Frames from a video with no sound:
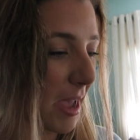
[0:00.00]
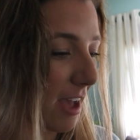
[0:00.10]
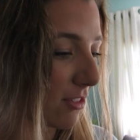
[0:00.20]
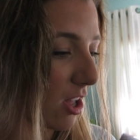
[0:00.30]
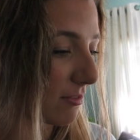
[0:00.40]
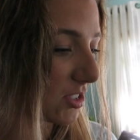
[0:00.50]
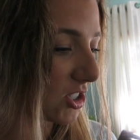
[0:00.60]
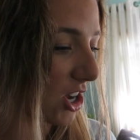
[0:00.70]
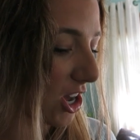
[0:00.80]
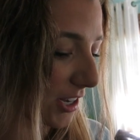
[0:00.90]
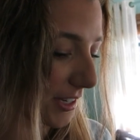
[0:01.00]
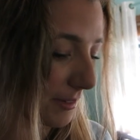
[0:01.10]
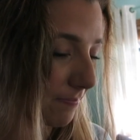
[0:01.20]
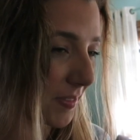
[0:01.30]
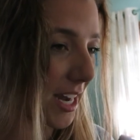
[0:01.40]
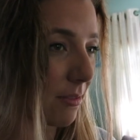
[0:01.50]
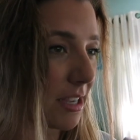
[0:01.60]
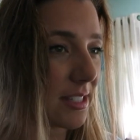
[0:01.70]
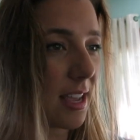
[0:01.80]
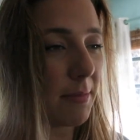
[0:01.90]
Pavlov's dog.
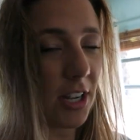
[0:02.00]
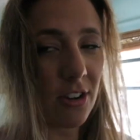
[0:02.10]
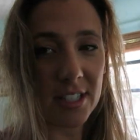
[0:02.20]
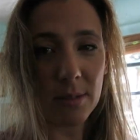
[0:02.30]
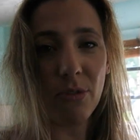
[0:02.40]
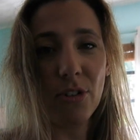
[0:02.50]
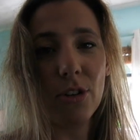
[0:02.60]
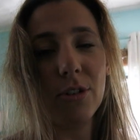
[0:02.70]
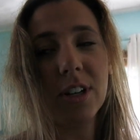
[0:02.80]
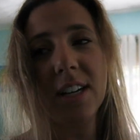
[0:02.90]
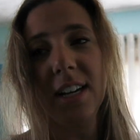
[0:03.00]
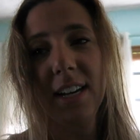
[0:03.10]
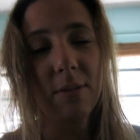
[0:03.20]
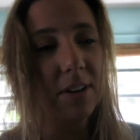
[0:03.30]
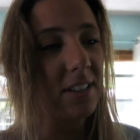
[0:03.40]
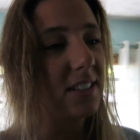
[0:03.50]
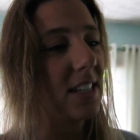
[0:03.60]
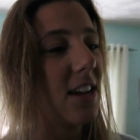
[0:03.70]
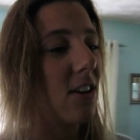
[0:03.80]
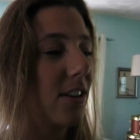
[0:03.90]
Anyways, I'm gonna go get some food and we're gonna
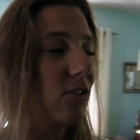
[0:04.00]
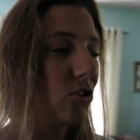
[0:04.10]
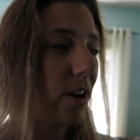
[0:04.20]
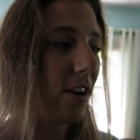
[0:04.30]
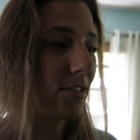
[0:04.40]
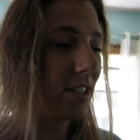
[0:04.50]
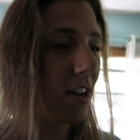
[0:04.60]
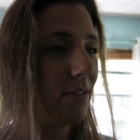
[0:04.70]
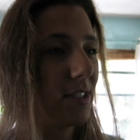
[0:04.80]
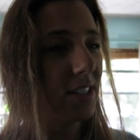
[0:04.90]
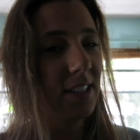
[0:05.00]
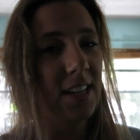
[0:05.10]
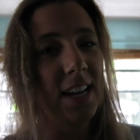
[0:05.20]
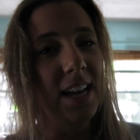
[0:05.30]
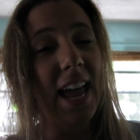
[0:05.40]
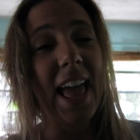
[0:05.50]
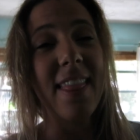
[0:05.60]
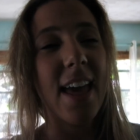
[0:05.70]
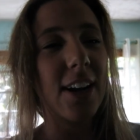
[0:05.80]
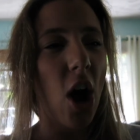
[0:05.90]
sit here and enjoy ourselves. And then